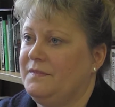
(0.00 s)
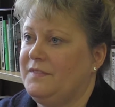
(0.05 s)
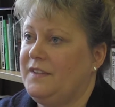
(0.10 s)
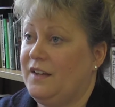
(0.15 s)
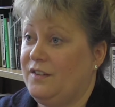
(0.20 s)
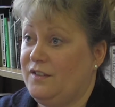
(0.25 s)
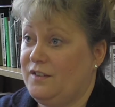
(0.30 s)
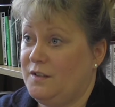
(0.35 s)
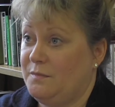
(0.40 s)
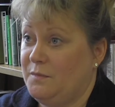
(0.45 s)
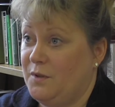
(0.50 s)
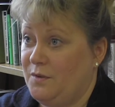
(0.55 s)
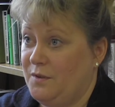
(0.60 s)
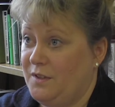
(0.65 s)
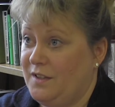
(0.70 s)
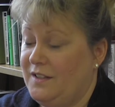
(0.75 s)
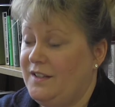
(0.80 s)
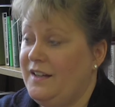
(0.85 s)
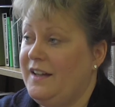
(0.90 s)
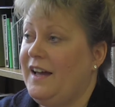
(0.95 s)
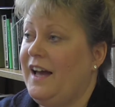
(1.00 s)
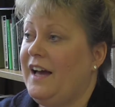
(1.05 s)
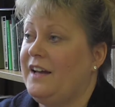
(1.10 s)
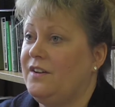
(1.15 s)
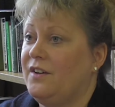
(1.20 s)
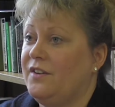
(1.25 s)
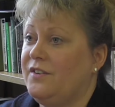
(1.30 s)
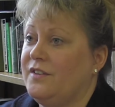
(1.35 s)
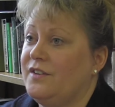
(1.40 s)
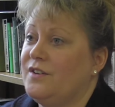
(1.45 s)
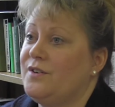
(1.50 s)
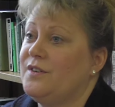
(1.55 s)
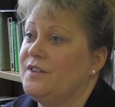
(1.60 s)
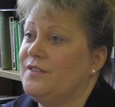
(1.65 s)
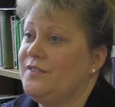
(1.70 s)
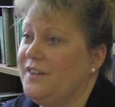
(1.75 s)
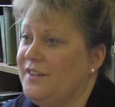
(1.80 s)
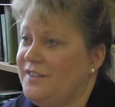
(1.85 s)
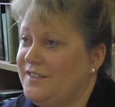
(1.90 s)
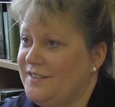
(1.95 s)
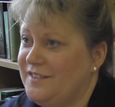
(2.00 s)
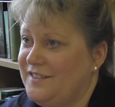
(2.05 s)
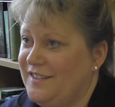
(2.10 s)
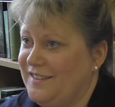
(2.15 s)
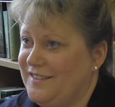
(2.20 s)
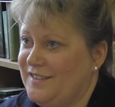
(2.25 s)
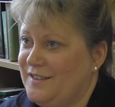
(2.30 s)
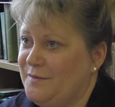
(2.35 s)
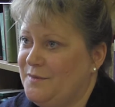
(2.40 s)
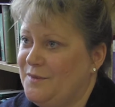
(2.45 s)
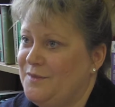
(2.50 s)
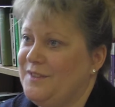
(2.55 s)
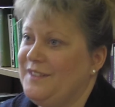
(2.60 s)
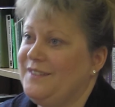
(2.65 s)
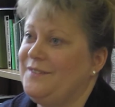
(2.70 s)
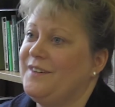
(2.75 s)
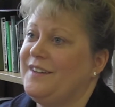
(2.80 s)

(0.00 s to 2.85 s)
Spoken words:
testimony, and also the Court of Arches testimony,